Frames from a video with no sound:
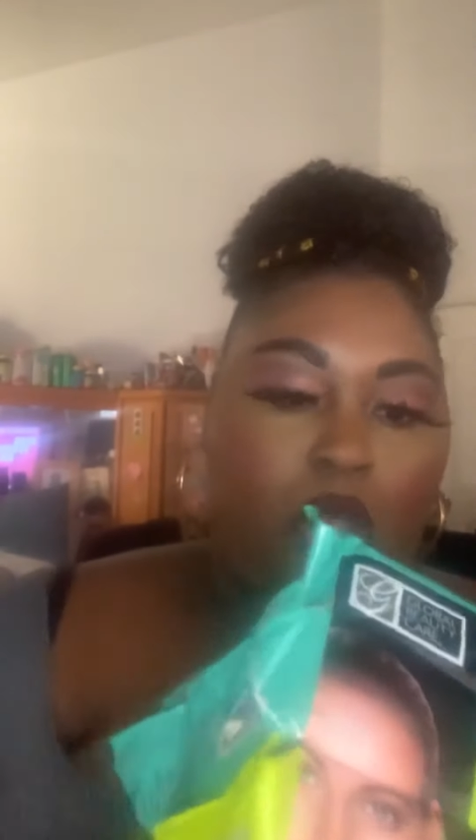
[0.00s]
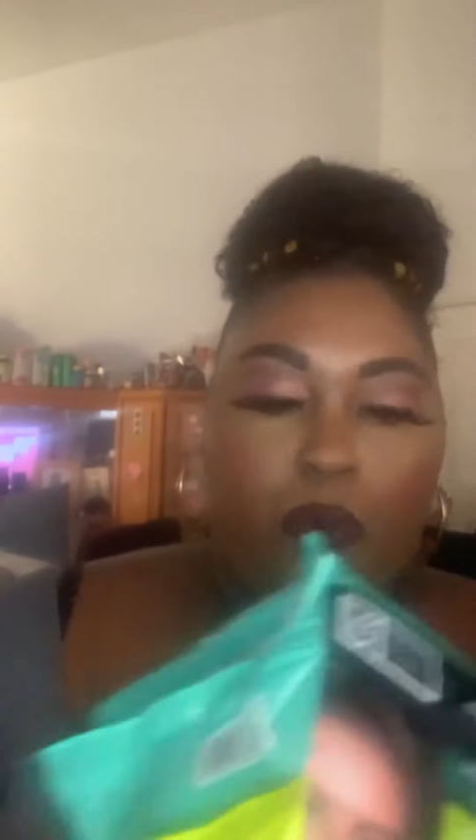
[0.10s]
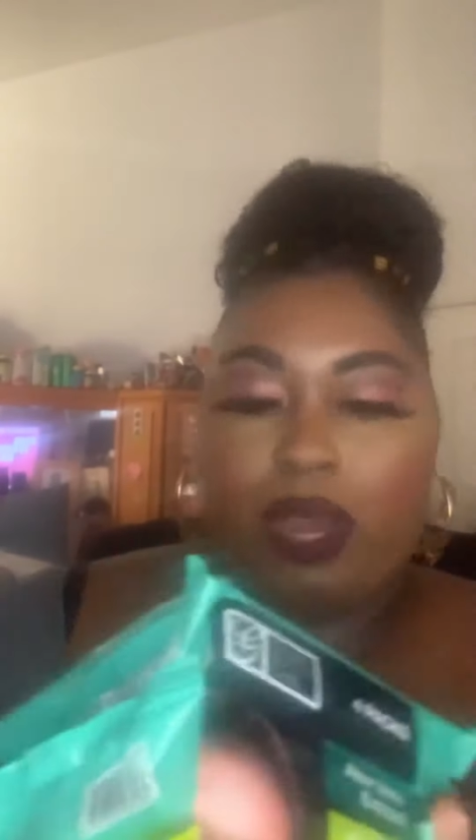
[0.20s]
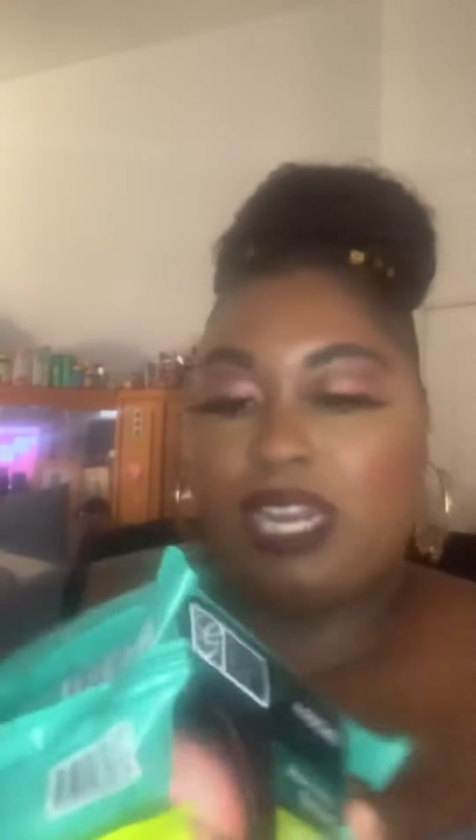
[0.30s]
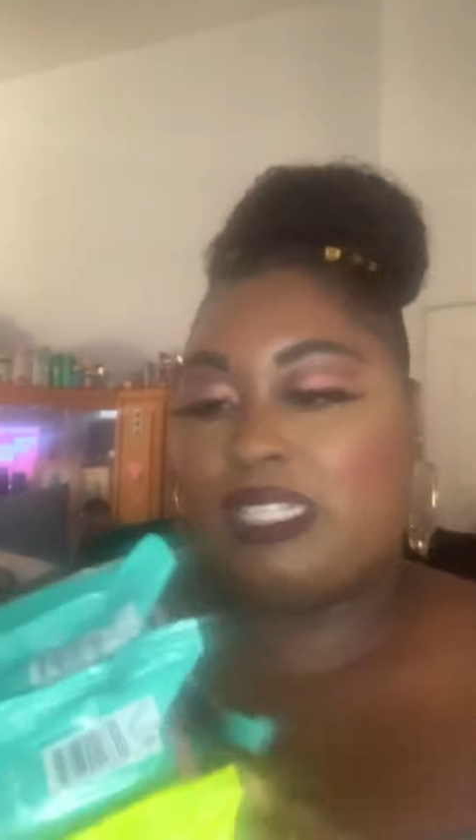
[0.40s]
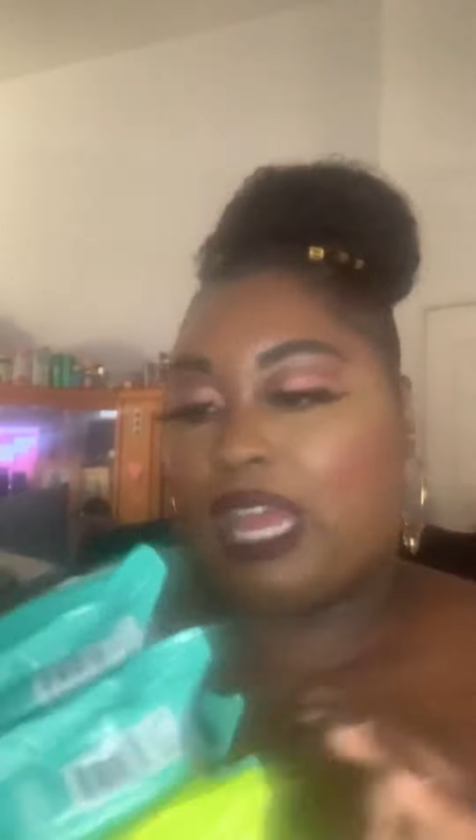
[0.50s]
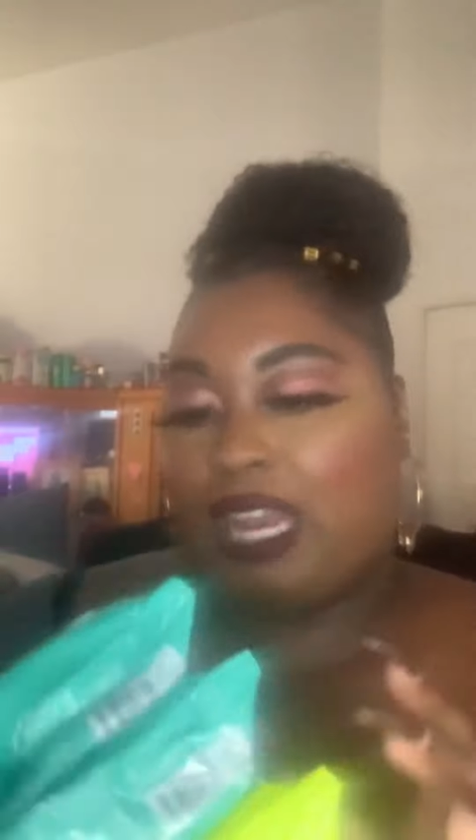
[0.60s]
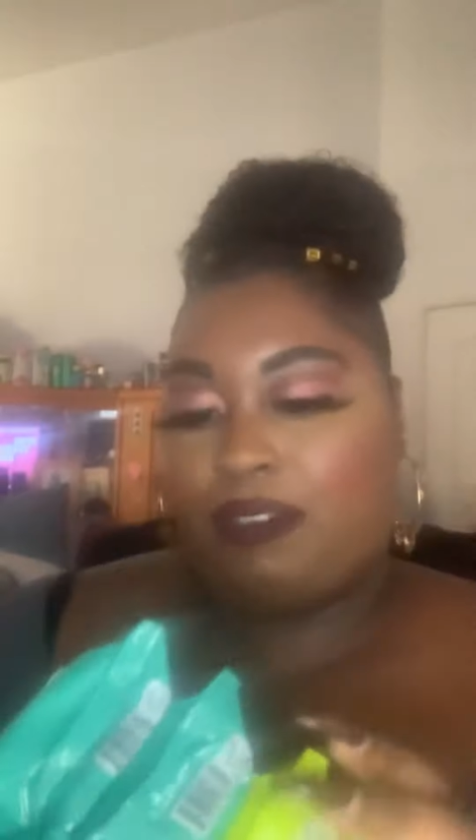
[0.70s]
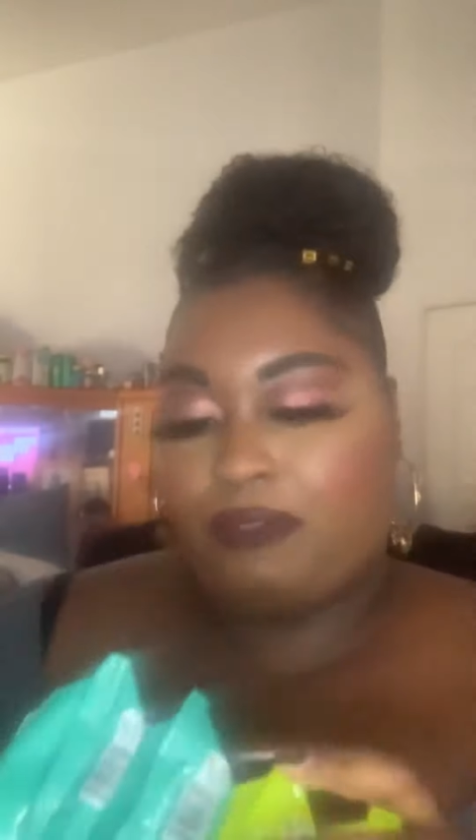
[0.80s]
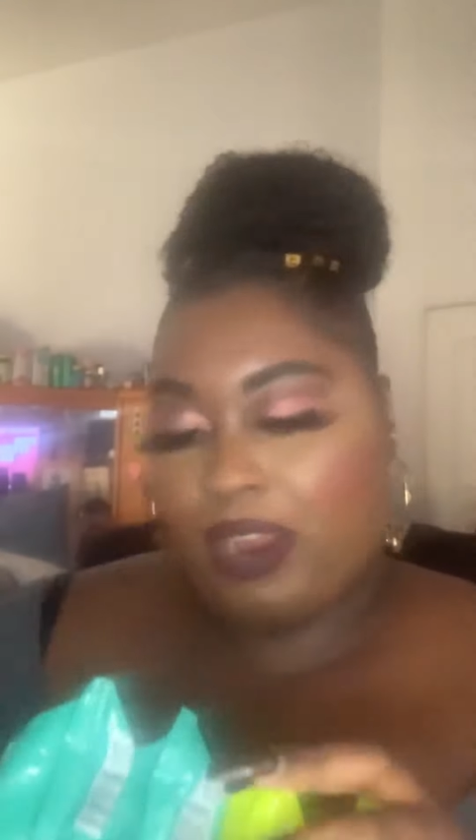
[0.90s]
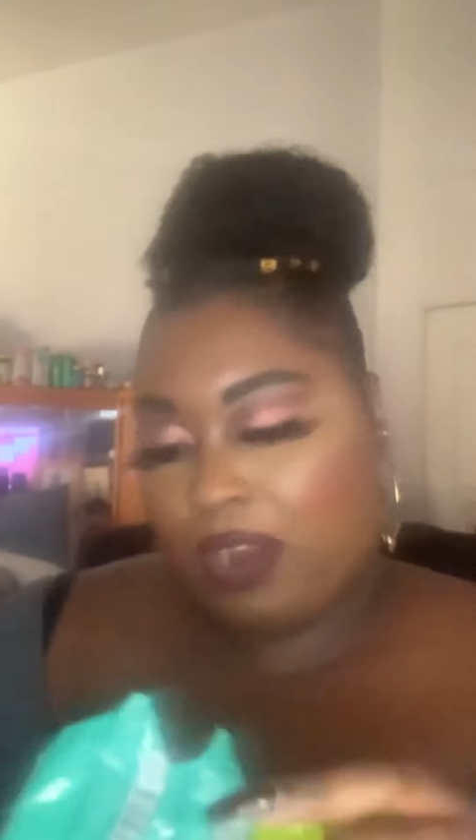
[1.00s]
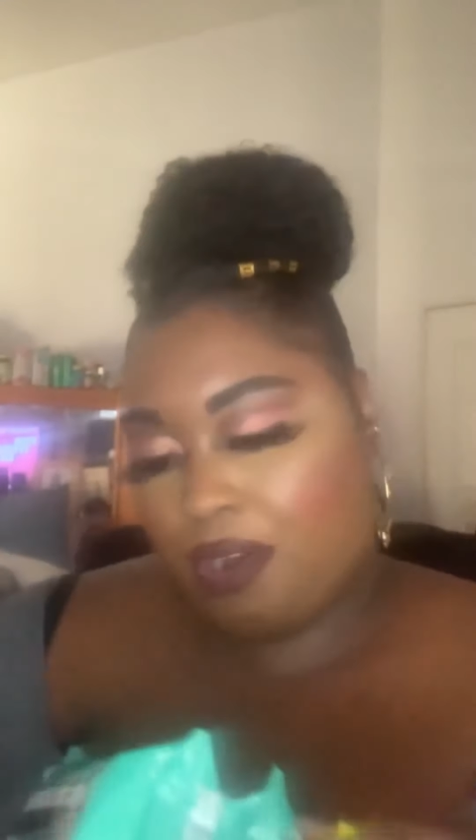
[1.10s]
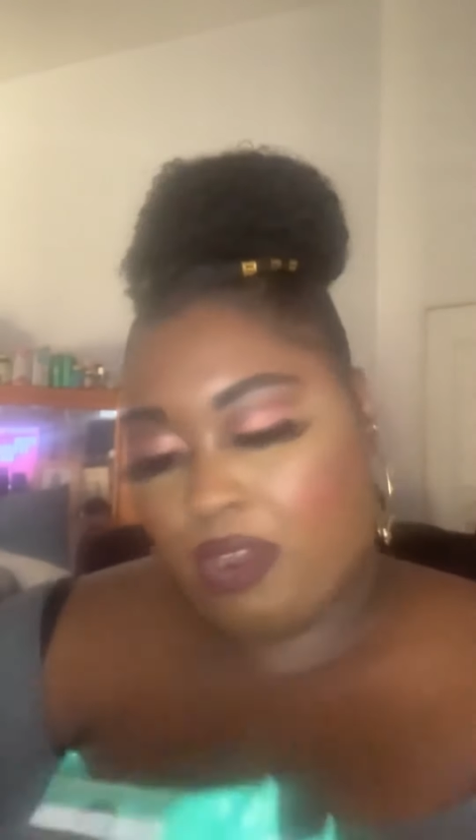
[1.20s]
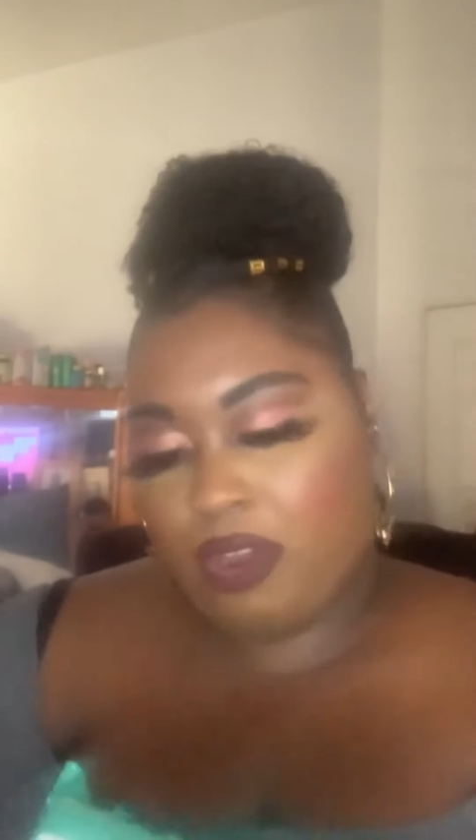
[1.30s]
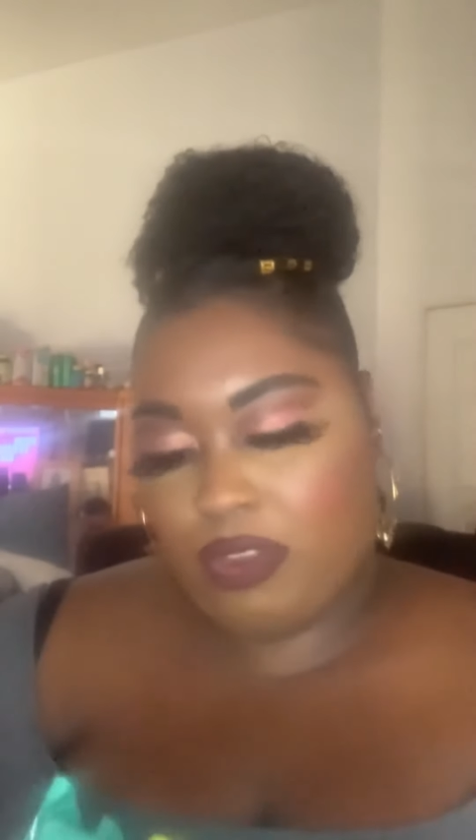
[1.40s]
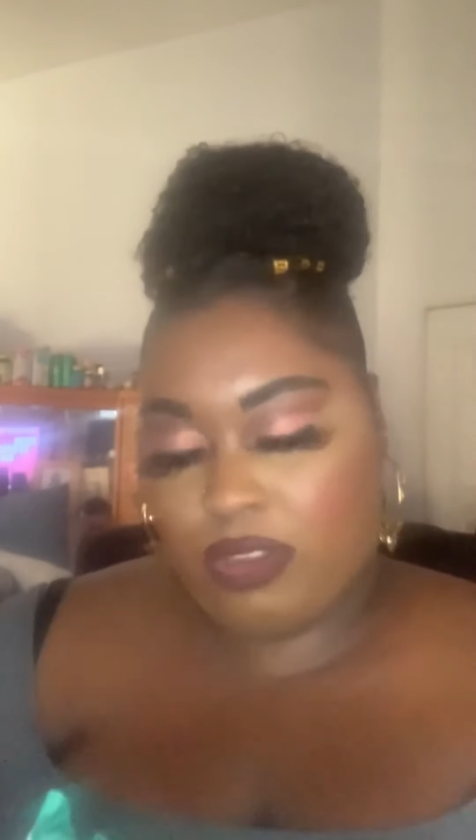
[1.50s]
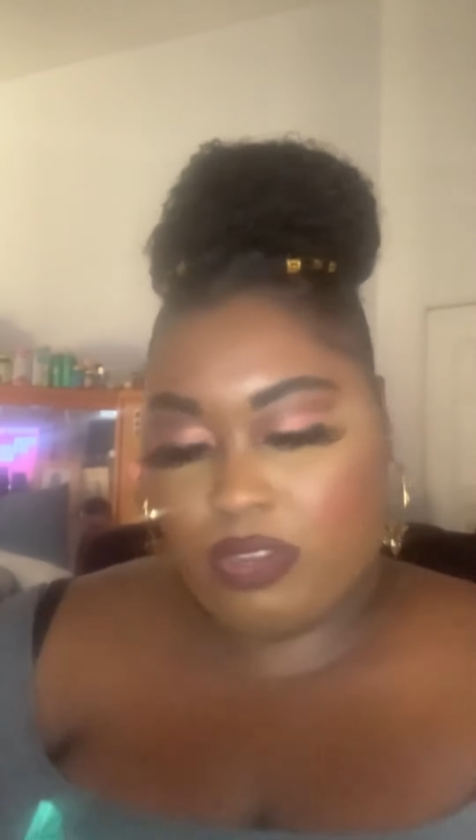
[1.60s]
One is aloe vera